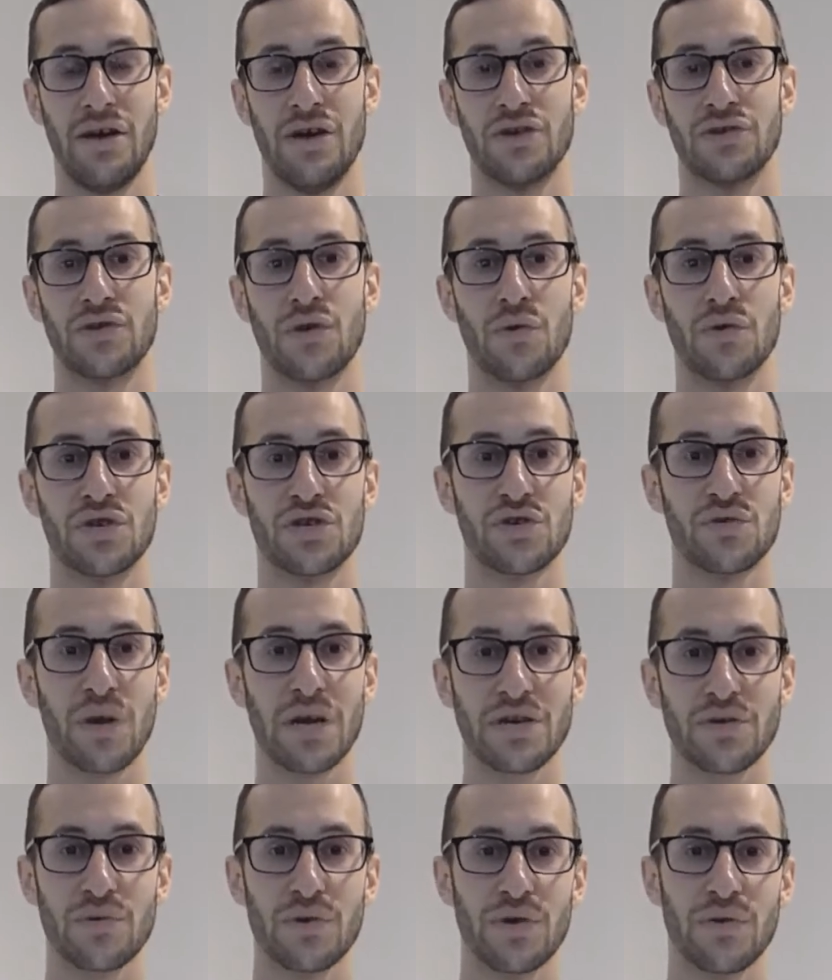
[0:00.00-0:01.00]
So the
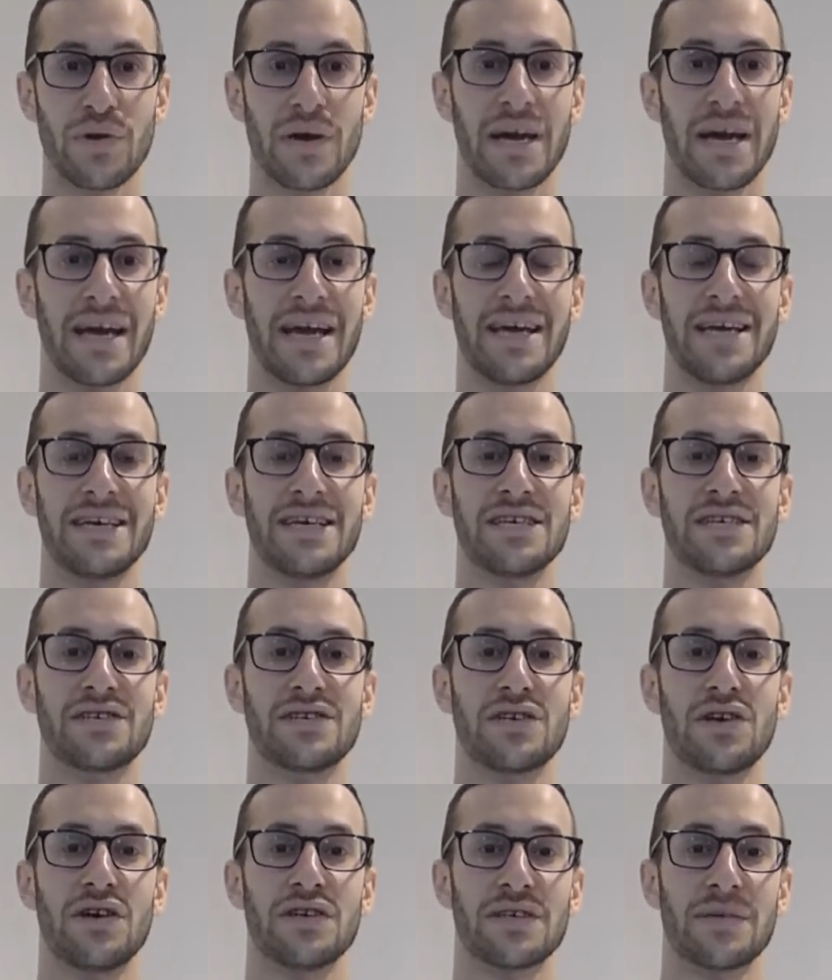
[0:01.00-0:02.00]
stretch we're doing
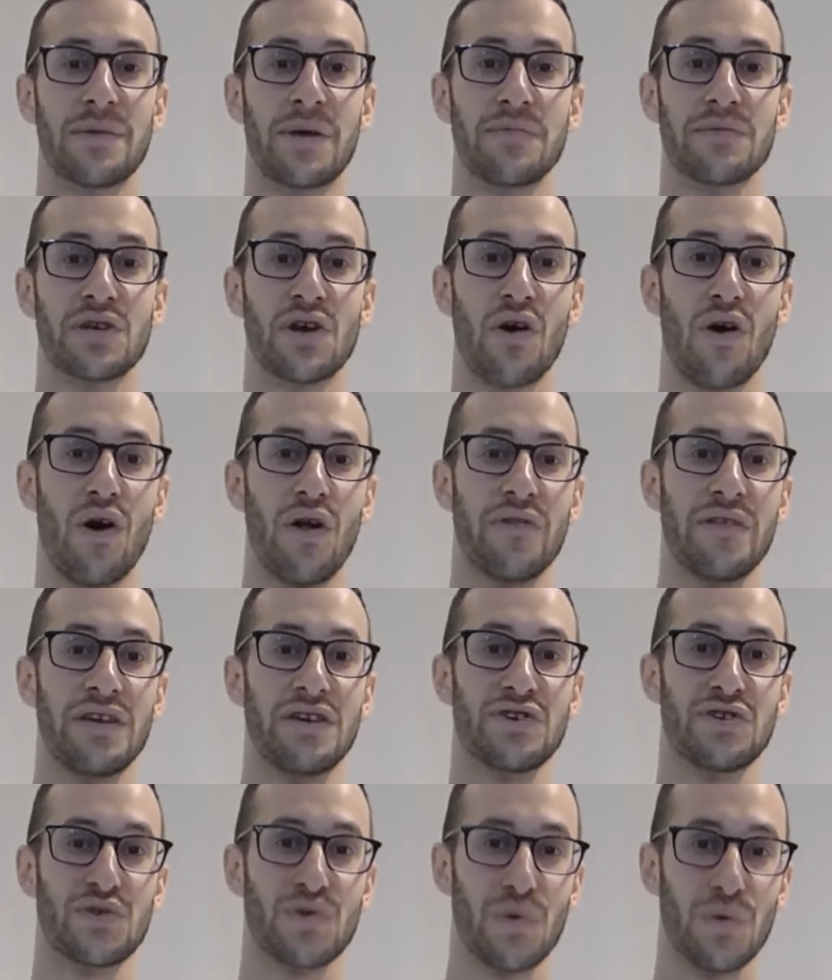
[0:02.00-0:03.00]
is sometimes called the
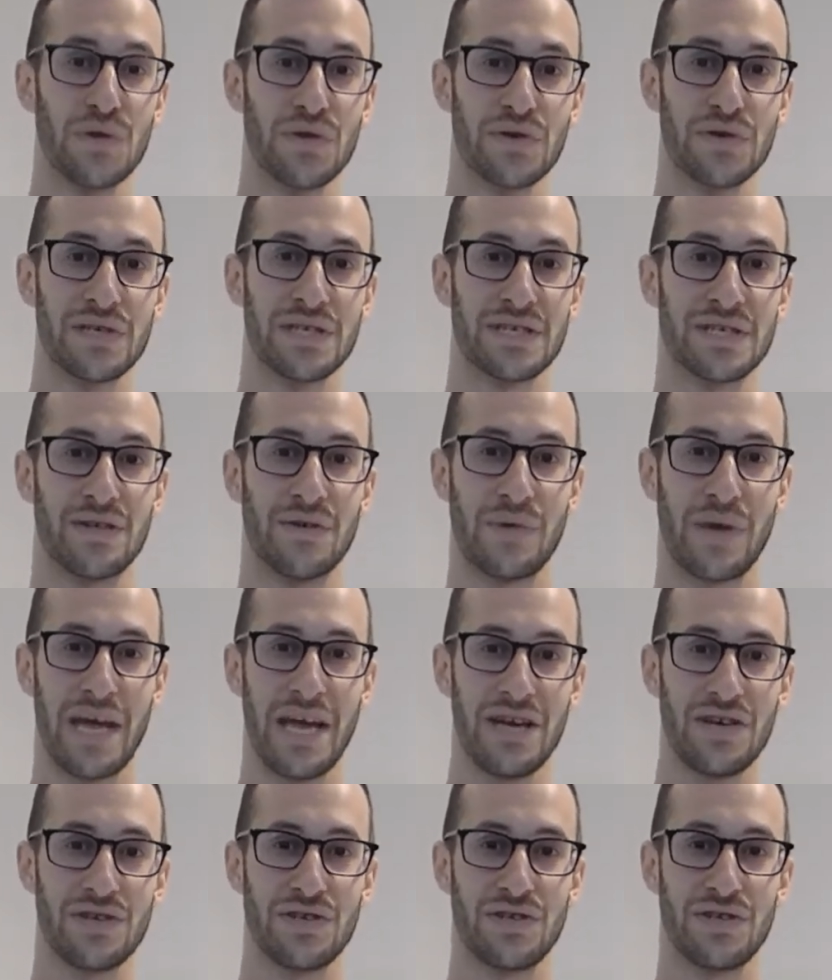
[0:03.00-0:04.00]
shoulder
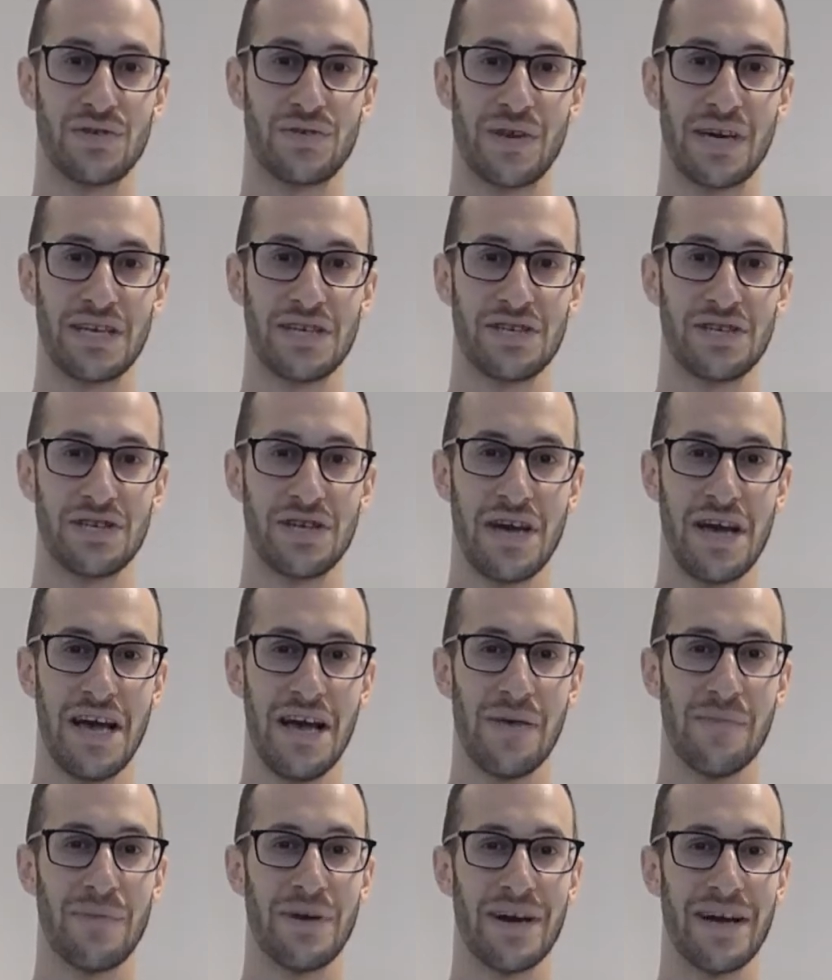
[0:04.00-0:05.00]
dislocation stretch,
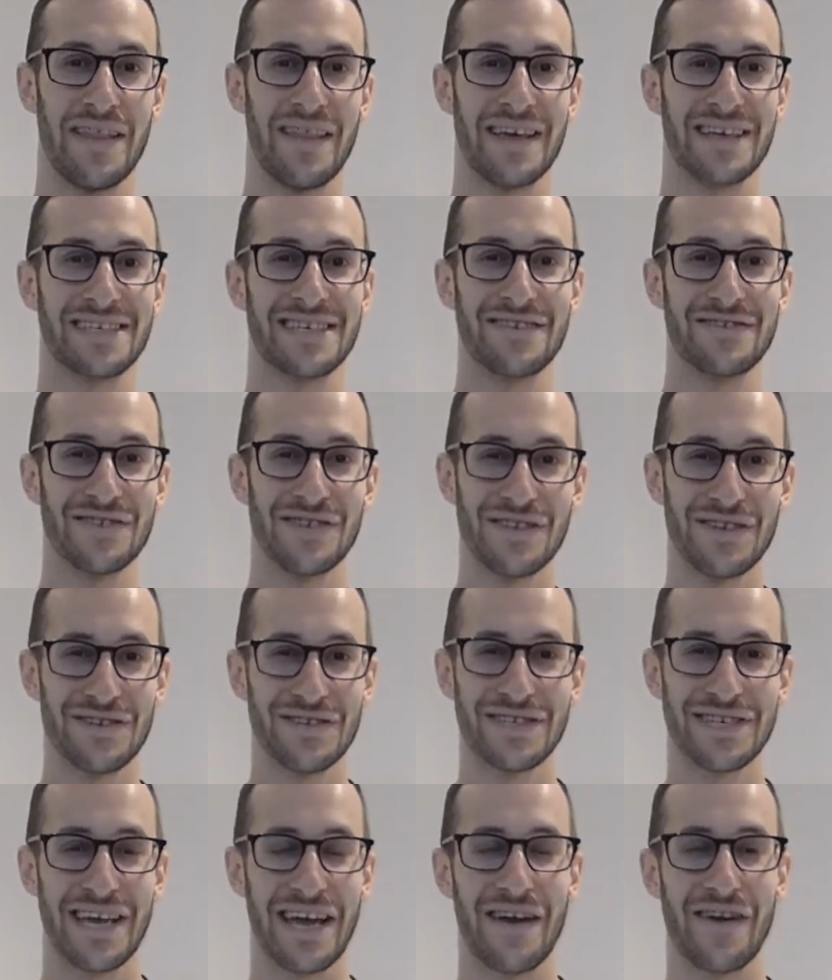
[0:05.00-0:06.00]
but that sounds a little
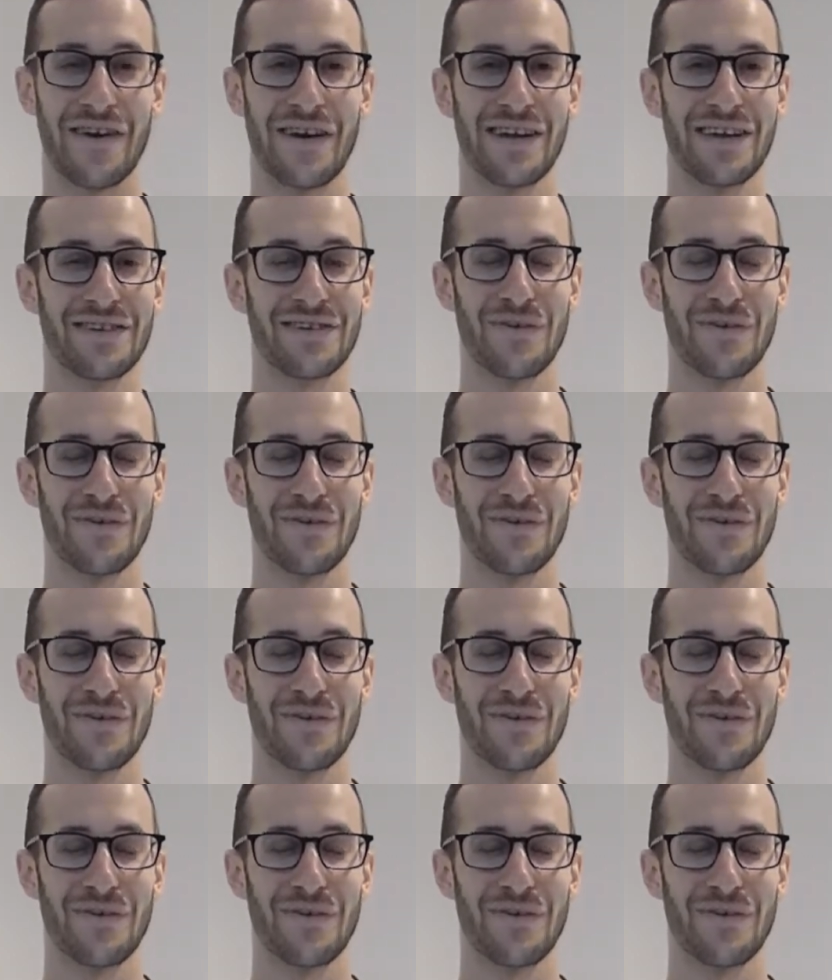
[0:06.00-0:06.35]
scary.